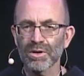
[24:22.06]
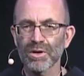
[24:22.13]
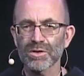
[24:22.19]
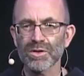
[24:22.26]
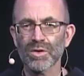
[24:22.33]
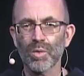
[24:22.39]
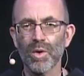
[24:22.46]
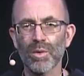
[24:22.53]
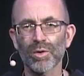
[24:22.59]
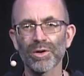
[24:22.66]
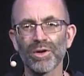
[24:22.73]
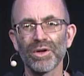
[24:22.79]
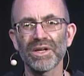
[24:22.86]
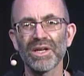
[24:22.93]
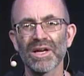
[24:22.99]
So what we're
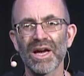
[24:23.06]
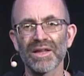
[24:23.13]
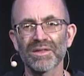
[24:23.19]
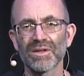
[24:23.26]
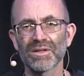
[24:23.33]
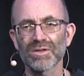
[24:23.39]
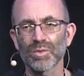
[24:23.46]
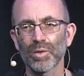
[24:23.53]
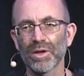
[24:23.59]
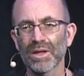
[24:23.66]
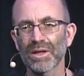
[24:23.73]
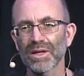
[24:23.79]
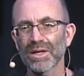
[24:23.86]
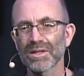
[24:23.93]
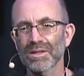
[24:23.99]
looking at this
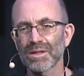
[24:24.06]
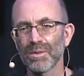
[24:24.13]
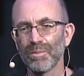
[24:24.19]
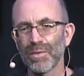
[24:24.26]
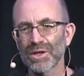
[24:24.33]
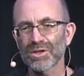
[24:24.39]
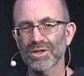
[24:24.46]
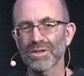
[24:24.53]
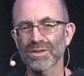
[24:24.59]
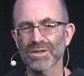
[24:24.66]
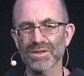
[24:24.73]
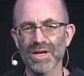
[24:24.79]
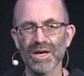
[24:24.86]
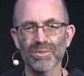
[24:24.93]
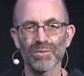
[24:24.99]
week is the mission
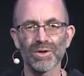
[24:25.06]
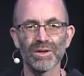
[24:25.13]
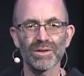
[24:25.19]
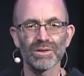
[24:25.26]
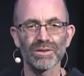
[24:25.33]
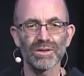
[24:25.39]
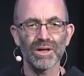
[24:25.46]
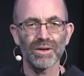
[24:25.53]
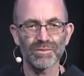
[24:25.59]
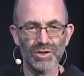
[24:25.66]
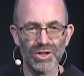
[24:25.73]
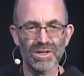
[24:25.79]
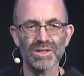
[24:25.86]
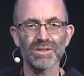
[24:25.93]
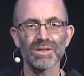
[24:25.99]
statement of
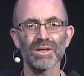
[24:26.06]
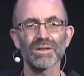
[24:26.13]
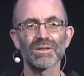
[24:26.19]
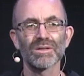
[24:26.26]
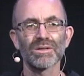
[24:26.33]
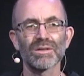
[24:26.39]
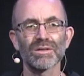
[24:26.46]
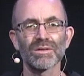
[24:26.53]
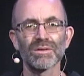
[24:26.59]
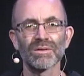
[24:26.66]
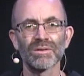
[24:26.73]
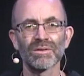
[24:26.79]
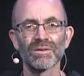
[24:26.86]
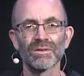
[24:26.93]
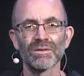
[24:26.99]
Jesus
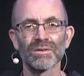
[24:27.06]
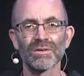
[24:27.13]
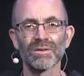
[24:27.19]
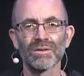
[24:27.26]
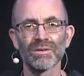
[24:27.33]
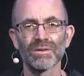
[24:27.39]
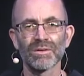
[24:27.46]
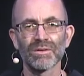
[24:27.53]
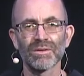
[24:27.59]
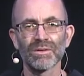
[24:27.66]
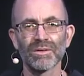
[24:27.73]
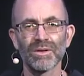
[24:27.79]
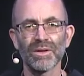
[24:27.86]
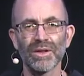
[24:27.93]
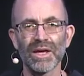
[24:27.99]

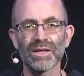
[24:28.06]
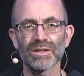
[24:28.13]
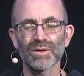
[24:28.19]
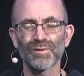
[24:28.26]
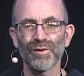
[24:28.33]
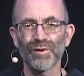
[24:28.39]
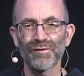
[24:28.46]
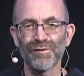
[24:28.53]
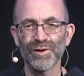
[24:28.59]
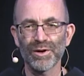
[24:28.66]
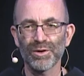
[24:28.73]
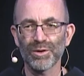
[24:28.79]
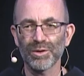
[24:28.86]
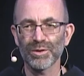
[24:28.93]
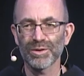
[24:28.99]
that is
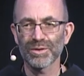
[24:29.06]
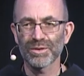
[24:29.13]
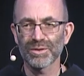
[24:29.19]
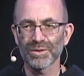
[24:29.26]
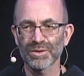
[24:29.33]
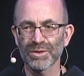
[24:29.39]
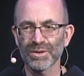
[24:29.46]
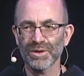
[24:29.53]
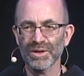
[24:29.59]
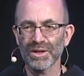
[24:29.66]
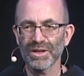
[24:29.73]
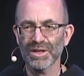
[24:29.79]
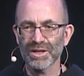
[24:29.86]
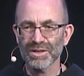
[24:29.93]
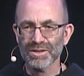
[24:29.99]
fulfilled
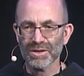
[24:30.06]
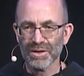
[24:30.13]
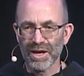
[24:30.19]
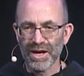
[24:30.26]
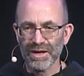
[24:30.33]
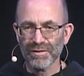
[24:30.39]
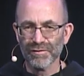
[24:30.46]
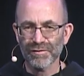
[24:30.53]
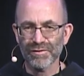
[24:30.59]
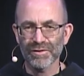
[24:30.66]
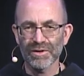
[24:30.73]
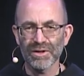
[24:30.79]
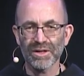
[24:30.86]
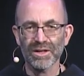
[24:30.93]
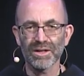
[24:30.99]
in his life,
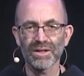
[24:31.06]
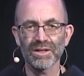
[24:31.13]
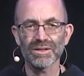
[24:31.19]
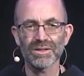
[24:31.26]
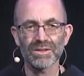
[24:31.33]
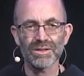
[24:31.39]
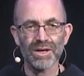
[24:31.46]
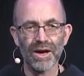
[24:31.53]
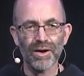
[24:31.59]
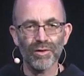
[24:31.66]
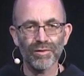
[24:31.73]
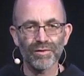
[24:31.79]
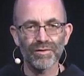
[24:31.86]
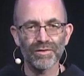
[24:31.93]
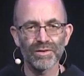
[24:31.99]
in his
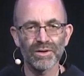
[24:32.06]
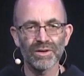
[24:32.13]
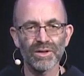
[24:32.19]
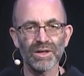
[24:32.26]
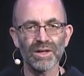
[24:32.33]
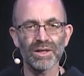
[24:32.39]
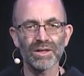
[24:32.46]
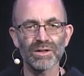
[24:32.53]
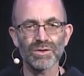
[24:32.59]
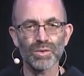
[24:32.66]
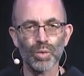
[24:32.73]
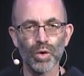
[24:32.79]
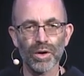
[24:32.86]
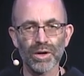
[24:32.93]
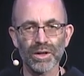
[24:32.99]
self, in his
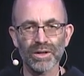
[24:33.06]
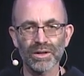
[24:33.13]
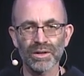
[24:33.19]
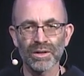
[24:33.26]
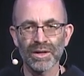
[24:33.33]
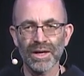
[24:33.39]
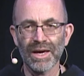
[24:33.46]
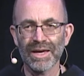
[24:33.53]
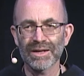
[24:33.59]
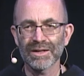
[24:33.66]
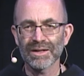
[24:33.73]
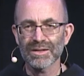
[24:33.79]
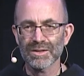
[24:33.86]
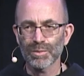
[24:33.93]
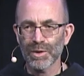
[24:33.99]
work, and in
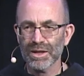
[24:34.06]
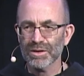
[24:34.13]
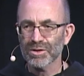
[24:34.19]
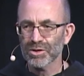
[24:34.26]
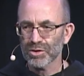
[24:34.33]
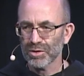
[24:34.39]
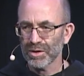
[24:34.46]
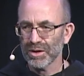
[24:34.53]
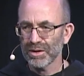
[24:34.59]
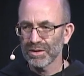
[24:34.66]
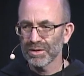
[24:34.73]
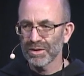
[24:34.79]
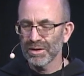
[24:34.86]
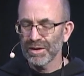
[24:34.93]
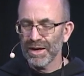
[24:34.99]
his ministry.
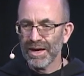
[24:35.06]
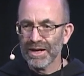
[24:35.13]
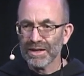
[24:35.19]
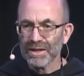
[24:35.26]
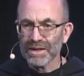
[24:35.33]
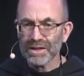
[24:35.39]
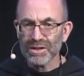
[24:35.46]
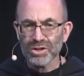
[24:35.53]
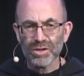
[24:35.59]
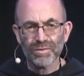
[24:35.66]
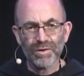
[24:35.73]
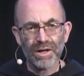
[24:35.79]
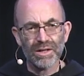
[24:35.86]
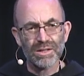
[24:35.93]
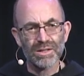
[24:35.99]
And each
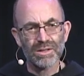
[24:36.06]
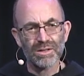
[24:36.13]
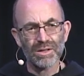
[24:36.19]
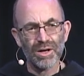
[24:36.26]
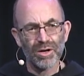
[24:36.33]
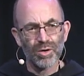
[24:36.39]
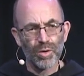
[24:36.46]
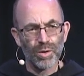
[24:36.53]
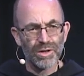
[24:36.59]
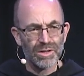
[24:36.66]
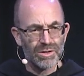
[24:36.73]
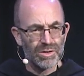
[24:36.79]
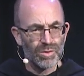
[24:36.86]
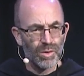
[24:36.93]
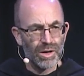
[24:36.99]
of us, according
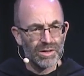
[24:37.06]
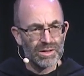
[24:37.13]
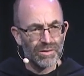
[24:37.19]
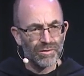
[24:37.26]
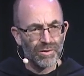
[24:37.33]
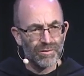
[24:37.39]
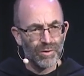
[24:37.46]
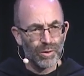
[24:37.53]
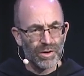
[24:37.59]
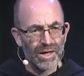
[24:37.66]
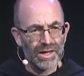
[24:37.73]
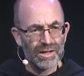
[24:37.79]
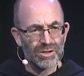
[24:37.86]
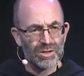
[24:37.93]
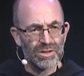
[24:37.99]
to our different
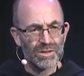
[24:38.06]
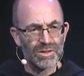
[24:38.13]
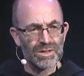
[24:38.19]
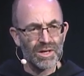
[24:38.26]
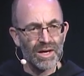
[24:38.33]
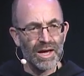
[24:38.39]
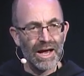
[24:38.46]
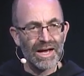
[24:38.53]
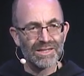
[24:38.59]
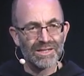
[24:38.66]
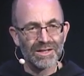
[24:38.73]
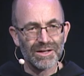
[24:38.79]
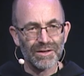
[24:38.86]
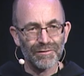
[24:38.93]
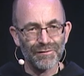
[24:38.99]
vocations, has a
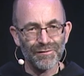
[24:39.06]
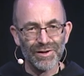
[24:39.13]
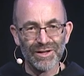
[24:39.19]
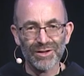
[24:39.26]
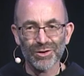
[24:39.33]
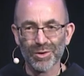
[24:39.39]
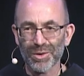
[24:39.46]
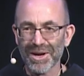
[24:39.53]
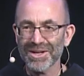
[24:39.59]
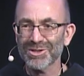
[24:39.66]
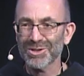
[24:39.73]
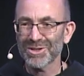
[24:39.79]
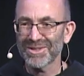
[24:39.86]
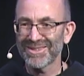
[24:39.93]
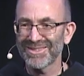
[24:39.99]

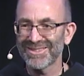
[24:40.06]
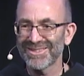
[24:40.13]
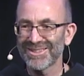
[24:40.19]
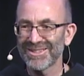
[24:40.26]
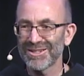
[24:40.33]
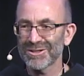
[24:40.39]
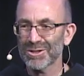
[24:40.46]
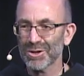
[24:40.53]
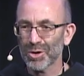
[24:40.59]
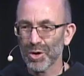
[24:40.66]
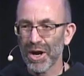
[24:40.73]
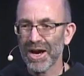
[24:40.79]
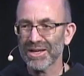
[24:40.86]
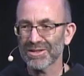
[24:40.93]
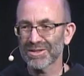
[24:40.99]
configuration to
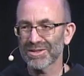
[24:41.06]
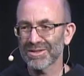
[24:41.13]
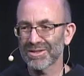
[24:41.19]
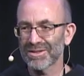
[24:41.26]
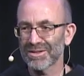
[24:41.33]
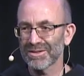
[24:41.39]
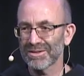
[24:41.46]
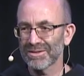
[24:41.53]
Christ.